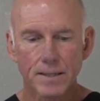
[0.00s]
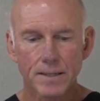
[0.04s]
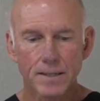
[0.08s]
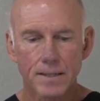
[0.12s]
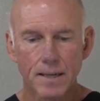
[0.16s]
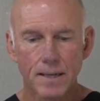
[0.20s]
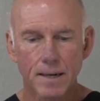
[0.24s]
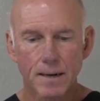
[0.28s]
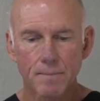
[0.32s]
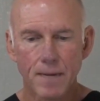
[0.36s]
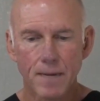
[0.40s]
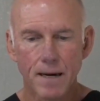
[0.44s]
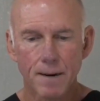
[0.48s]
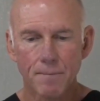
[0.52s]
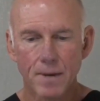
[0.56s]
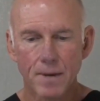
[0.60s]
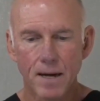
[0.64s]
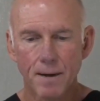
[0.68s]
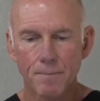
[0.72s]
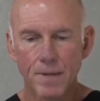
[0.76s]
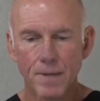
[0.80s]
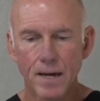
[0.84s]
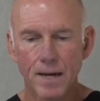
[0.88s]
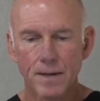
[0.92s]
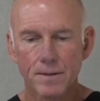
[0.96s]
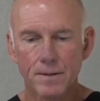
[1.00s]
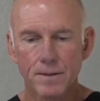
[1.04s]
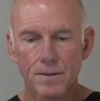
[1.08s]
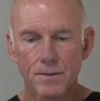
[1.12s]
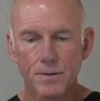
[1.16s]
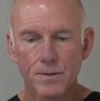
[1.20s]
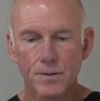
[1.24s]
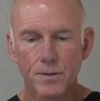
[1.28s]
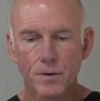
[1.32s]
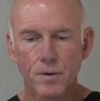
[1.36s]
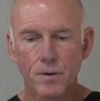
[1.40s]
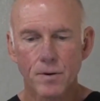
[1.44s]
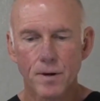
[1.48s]
but I'm not
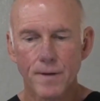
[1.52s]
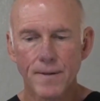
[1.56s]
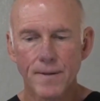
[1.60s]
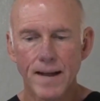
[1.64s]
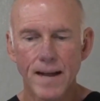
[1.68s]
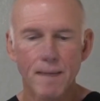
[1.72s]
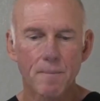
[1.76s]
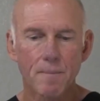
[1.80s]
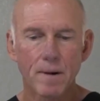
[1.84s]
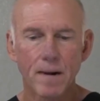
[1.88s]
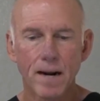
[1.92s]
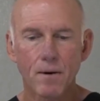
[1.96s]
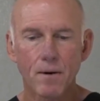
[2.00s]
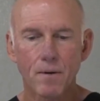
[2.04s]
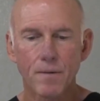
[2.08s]
sure on that.